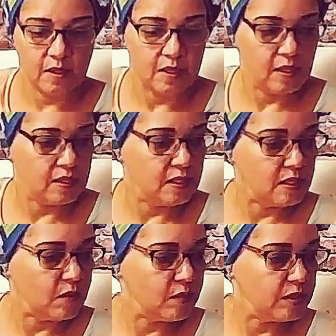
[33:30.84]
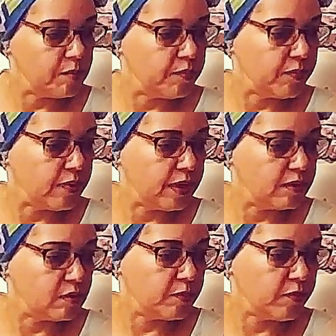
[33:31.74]
and then I want a
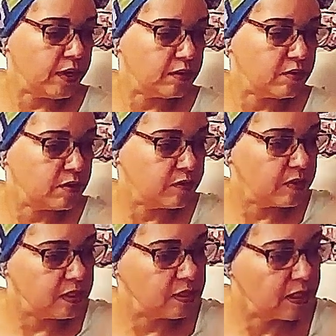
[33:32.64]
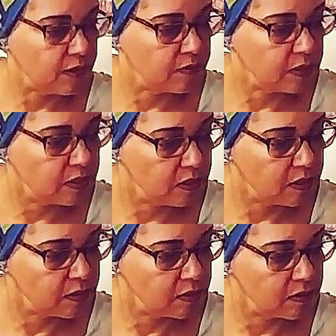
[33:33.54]
brighter green down
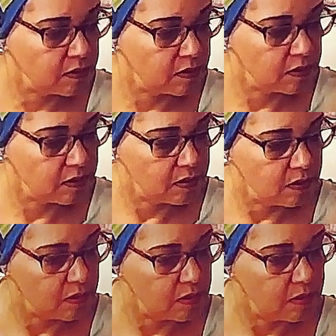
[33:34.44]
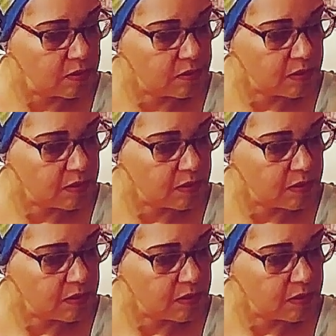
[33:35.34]
here. So I